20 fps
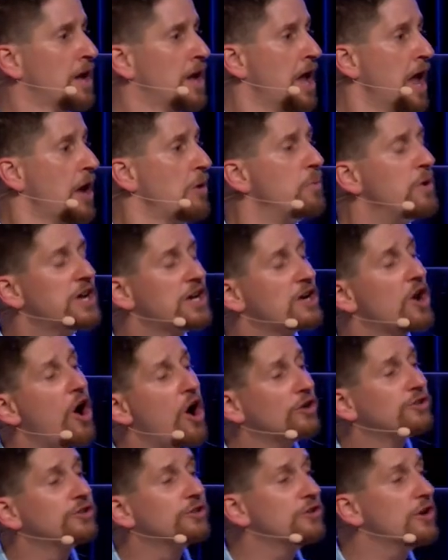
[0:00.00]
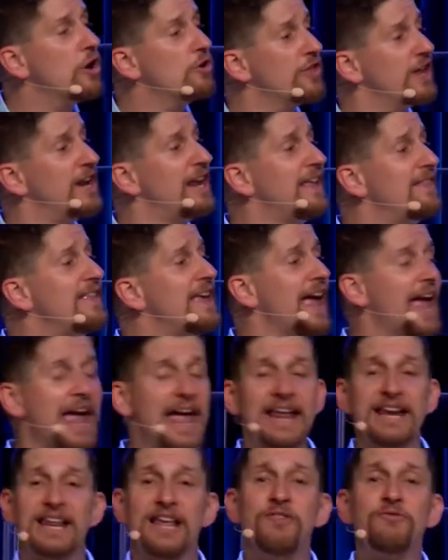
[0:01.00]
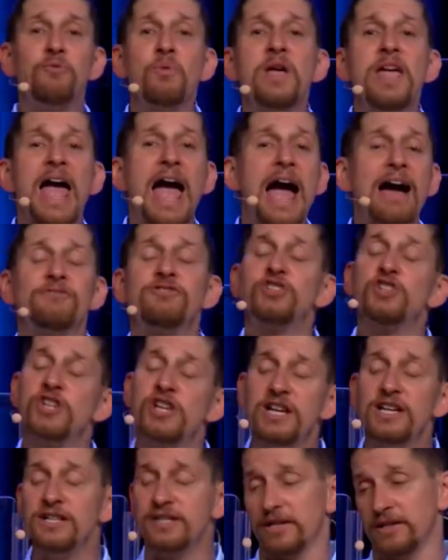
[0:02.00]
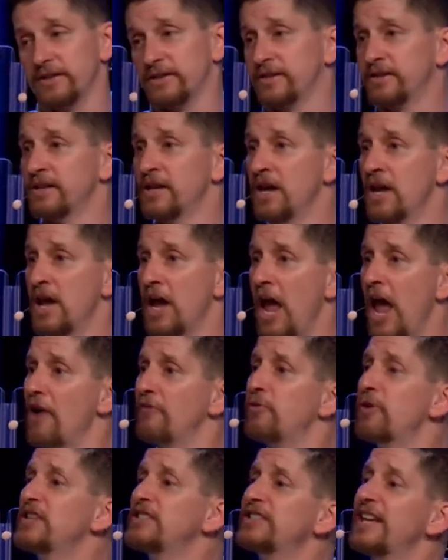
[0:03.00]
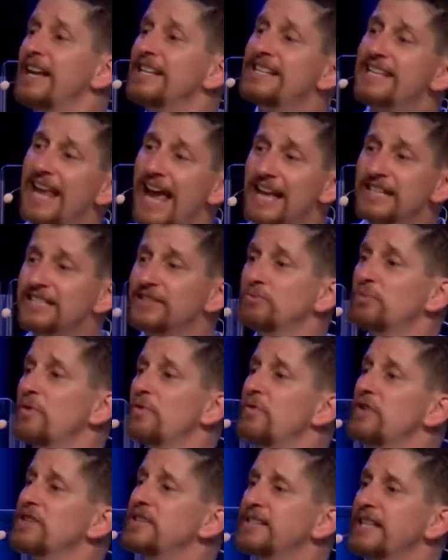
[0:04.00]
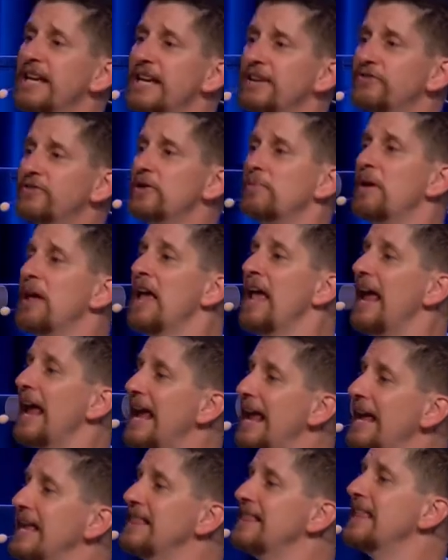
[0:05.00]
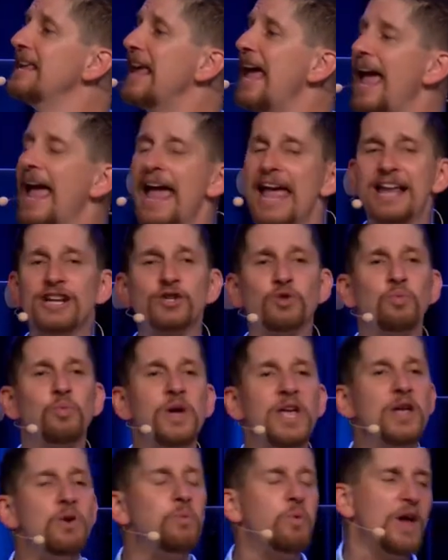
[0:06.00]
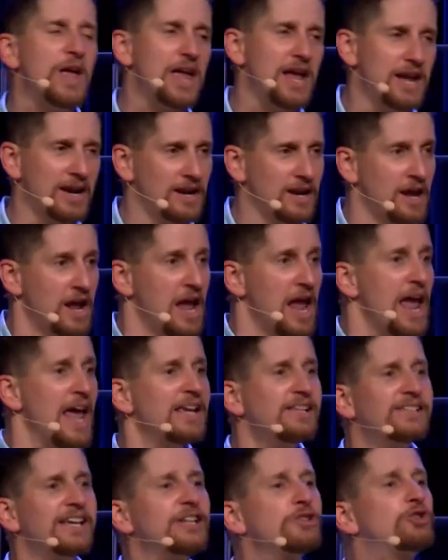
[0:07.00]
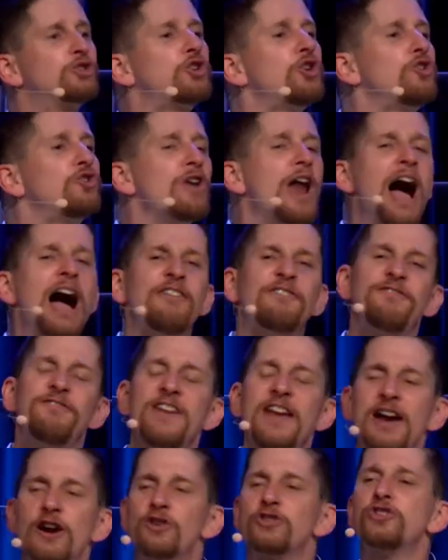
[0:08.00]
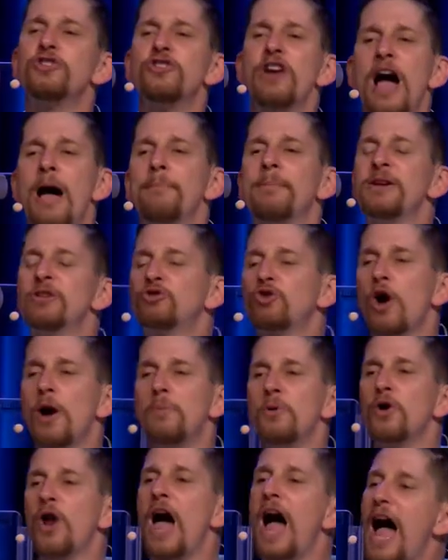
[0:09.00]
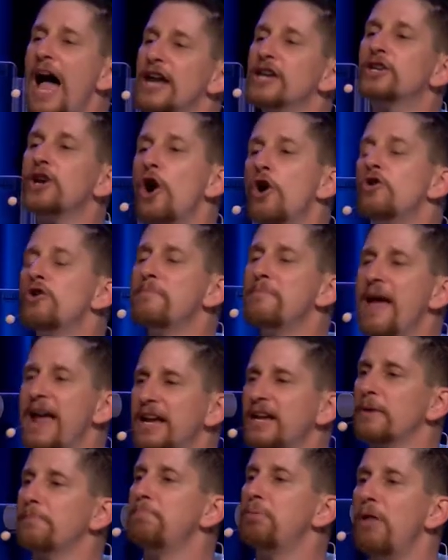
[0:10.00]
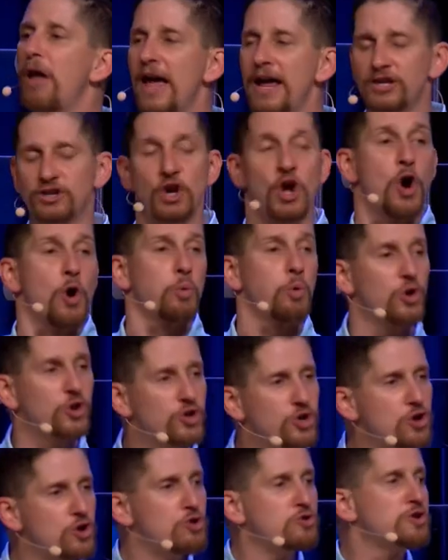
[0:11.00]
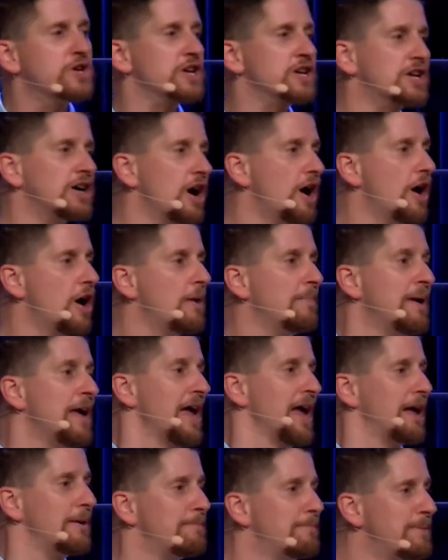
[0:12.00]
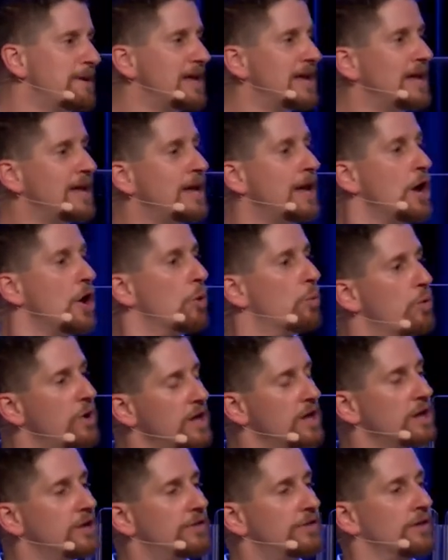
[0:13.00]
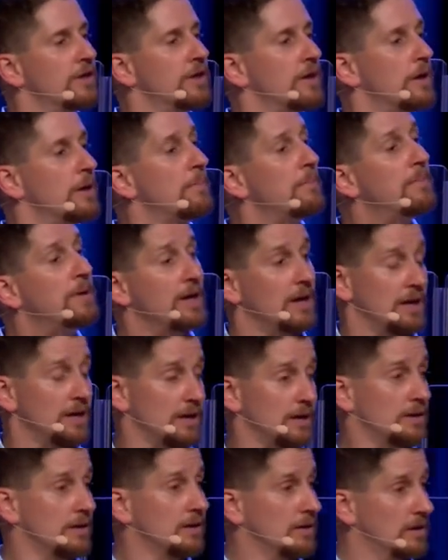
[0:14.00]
And we can also know that in the end, if we have Jesus, if we said yes and we have received him, in the end we win. He said, Do not fear, do not be troubled. I go to make a place where you can come and be with me.